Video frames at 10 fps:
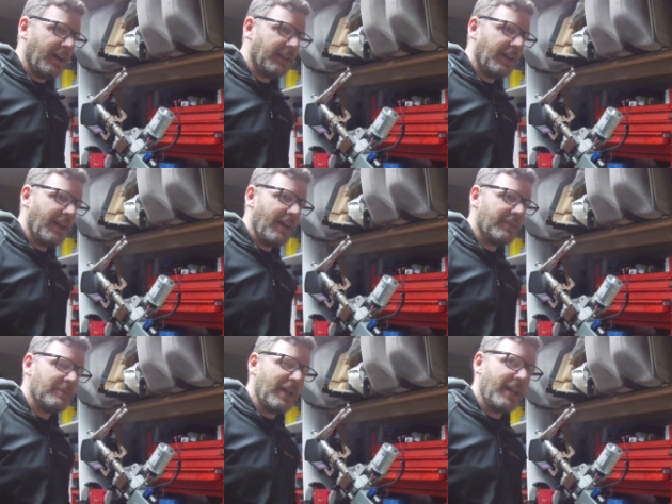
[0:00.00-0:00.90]
I kind of
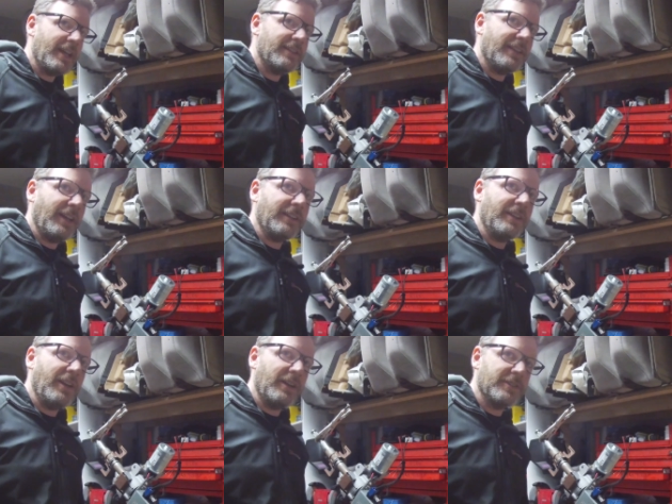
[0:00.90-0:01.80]
have it in my head
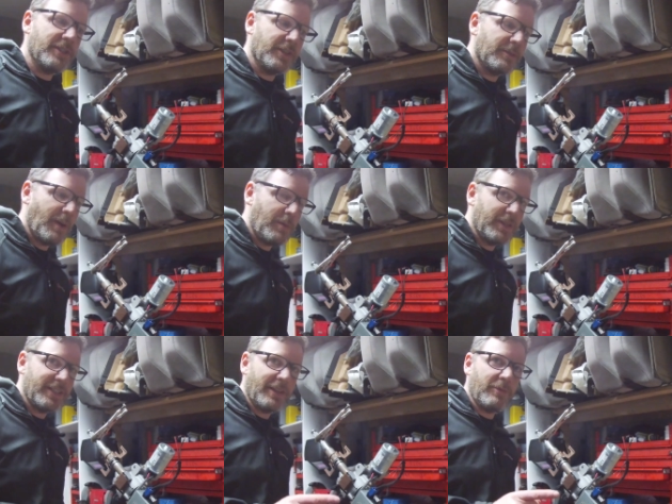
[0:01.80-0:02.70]
that long term I
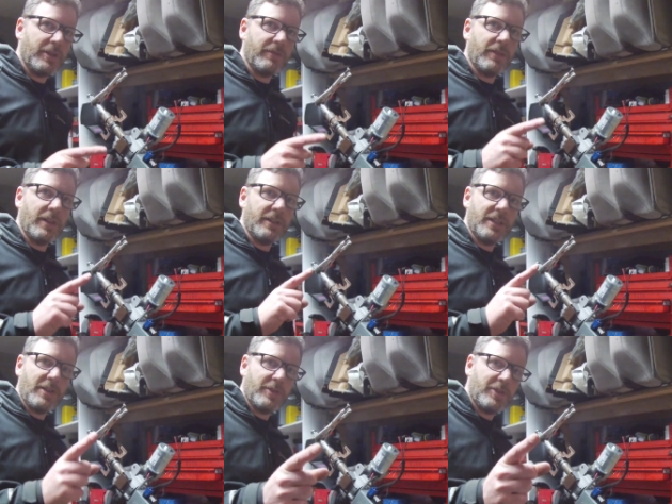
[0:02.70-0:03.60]
want to get rid of the
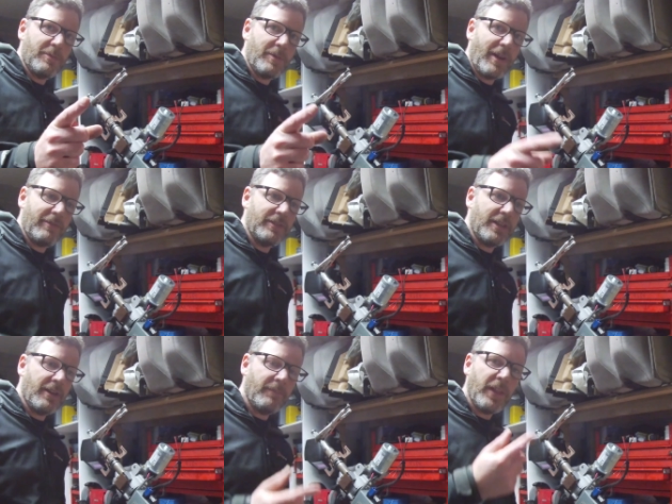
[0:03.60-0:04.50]
TRW we have in
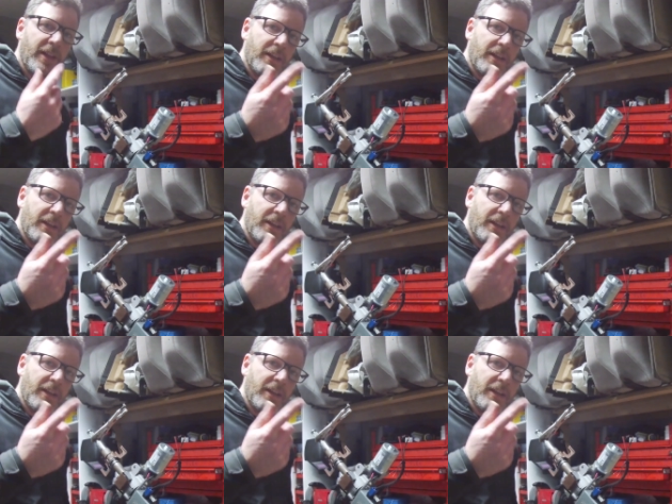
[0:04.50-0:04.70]
there.